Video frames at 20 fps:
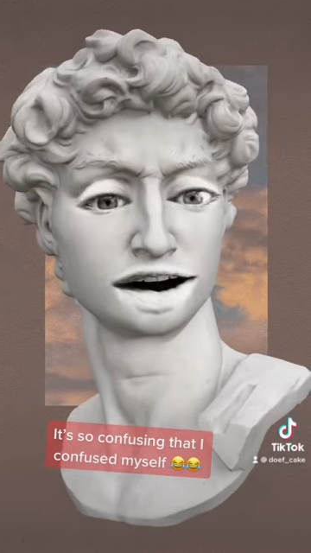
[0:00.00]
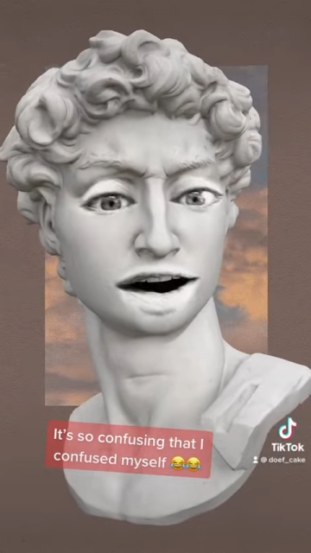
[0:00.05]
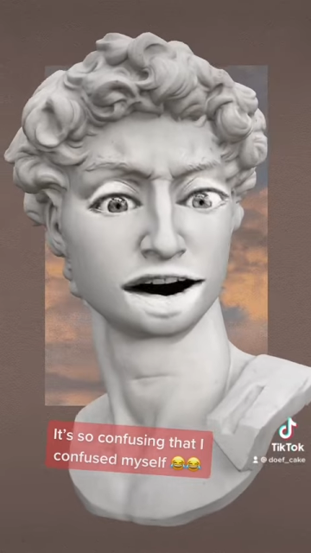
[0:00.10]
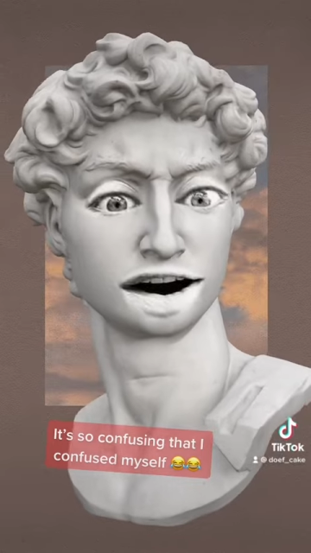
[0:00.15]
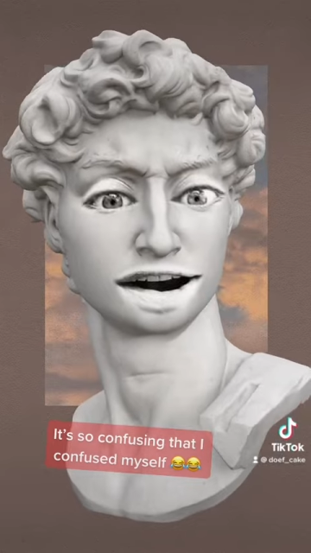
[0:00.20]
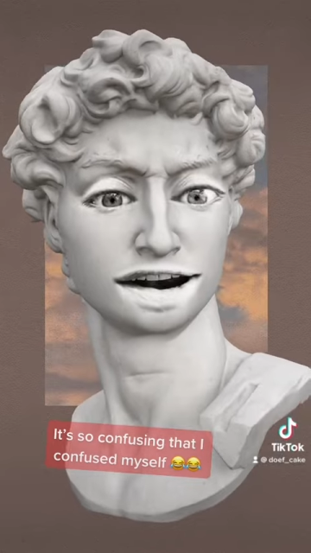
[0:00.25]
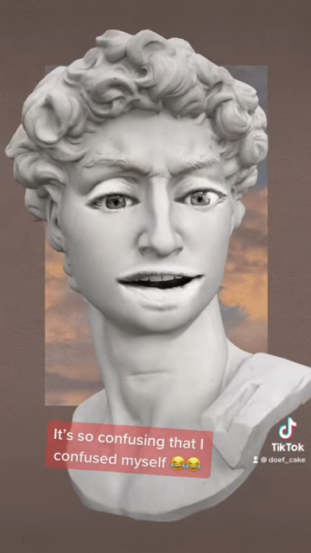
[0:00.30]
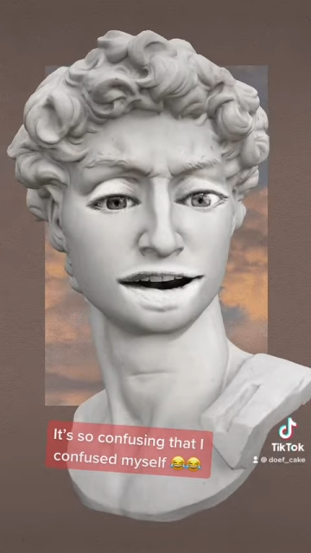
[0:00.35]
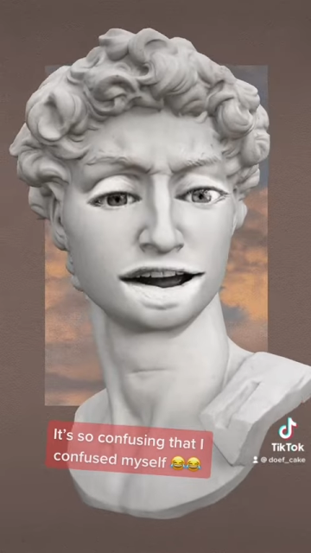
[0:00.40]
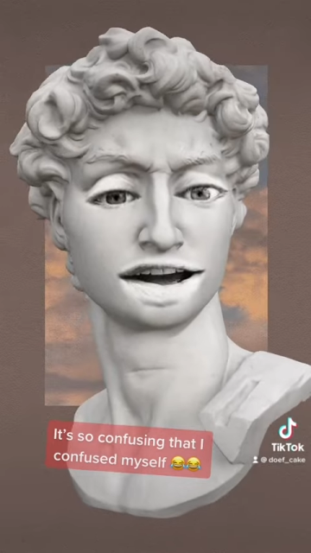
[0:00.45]

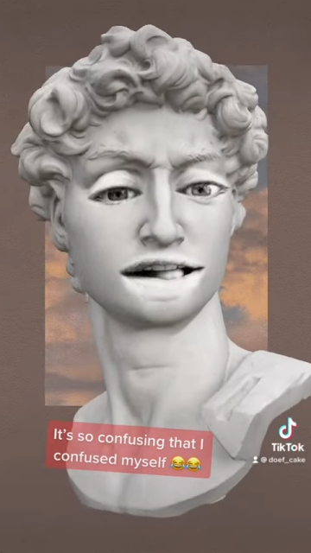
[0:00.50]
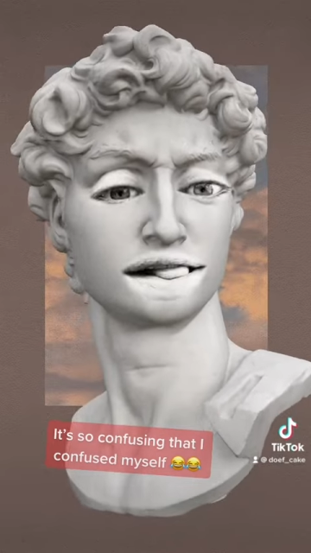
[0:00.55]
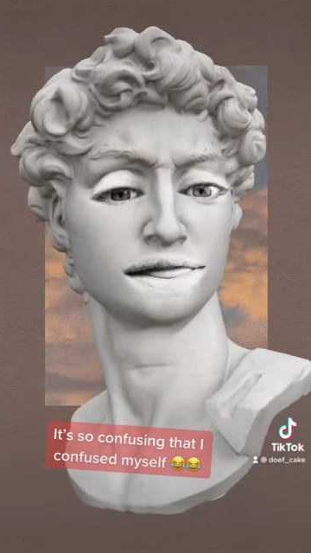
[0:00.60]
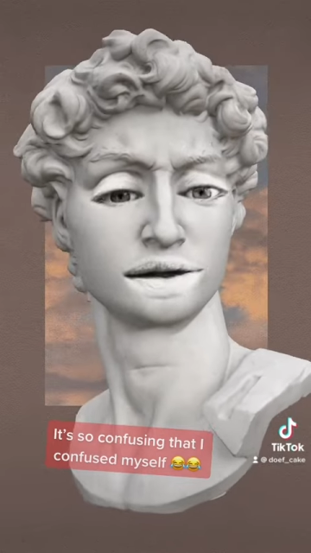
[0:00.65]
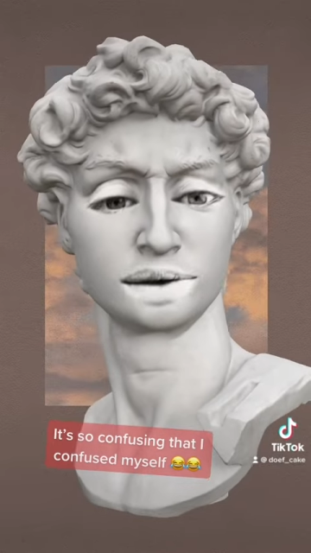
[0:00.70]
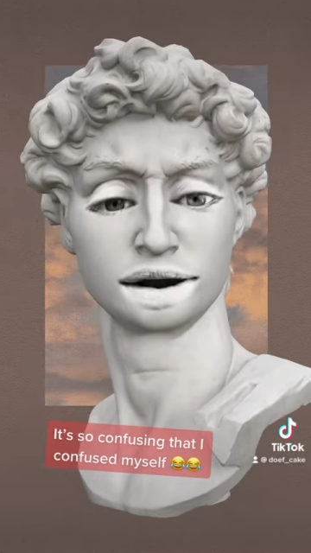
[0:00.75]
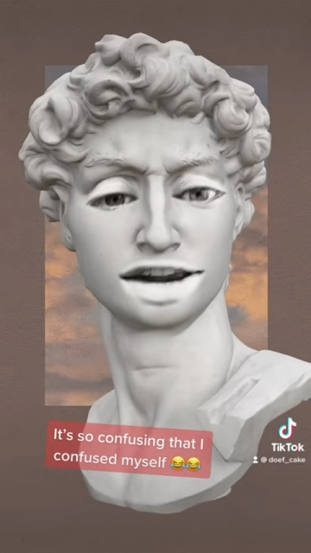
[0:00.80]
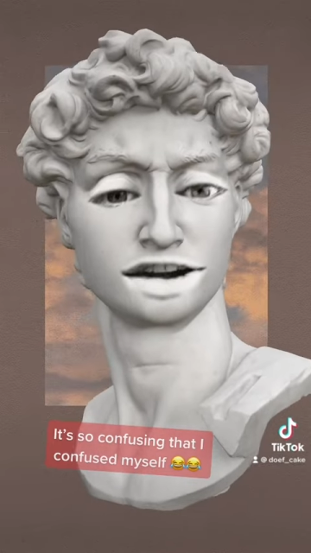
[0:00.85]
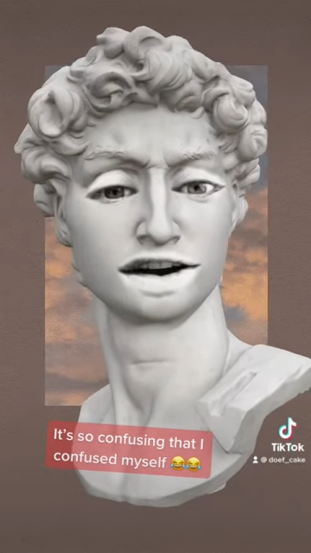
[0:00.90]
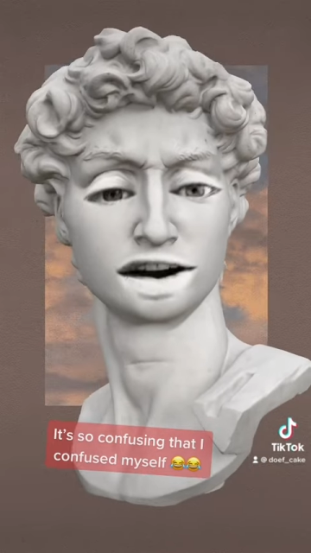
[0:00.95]
on
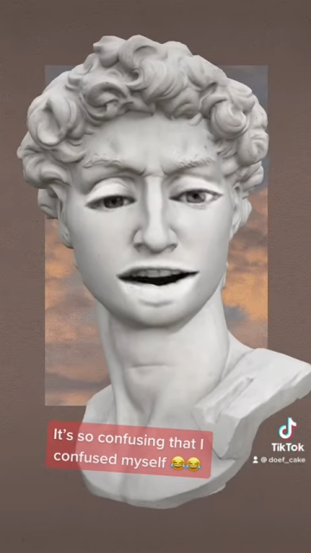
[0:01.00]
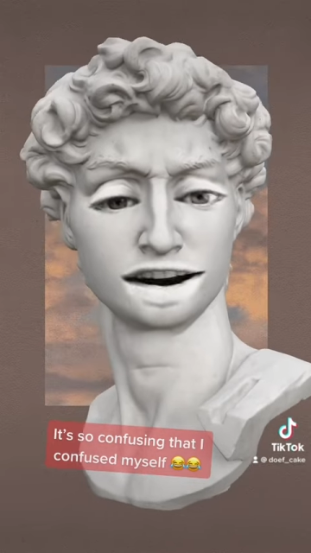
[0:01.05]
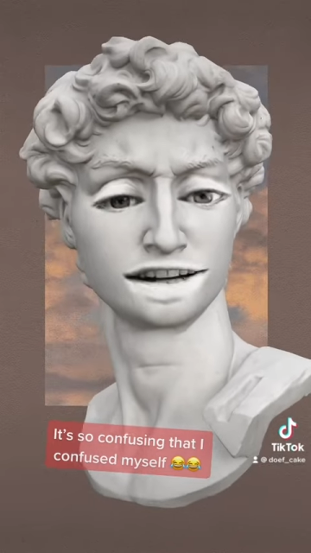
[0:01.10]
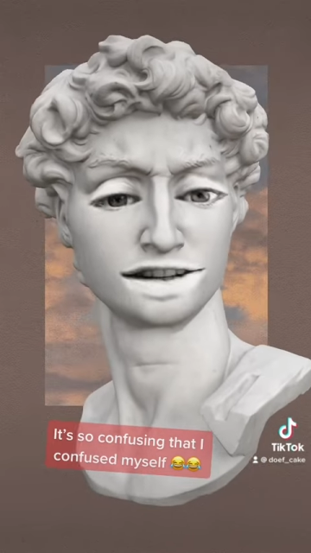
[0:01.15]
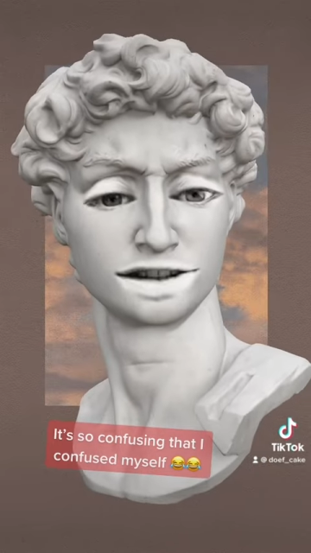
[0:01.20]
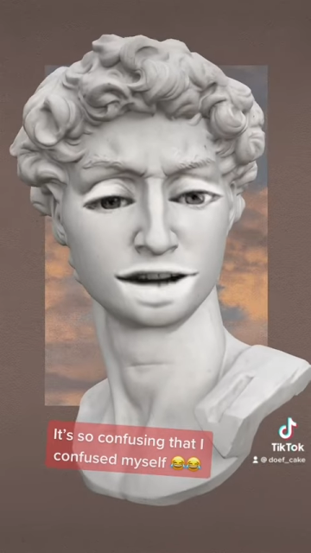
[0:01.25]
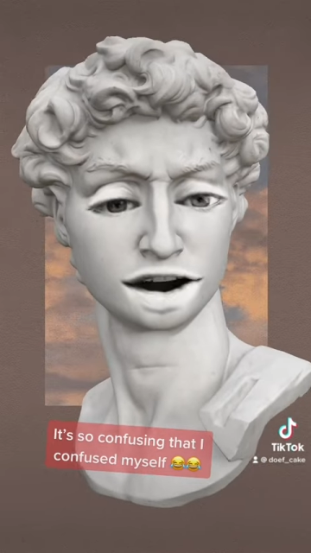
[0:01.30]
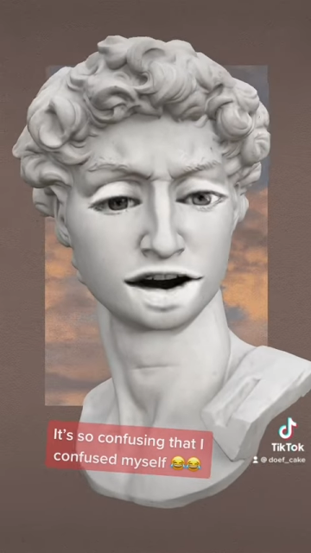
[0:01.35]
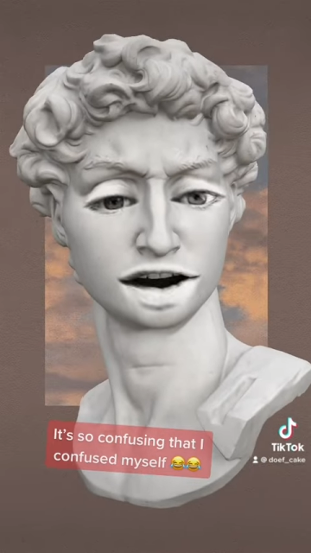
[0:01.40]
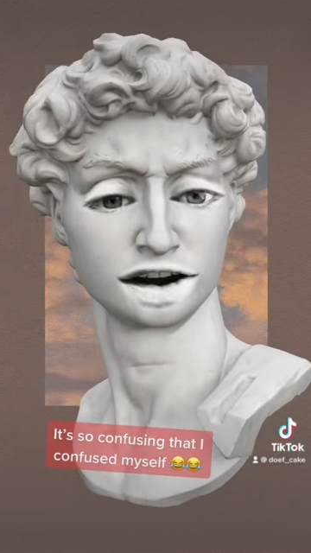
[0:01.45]
when you're gonna
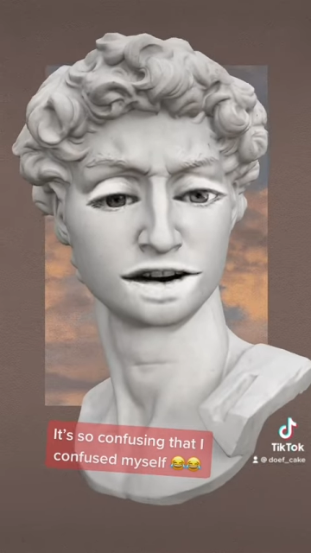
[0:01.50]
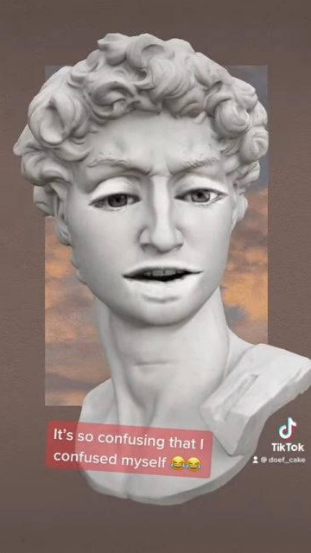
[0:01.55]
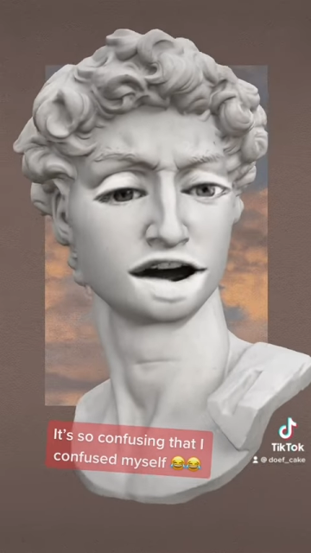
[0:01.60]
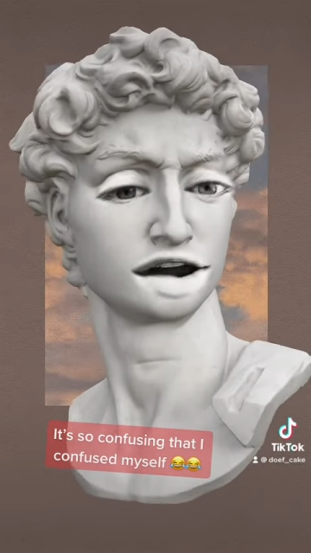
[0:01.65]
turn.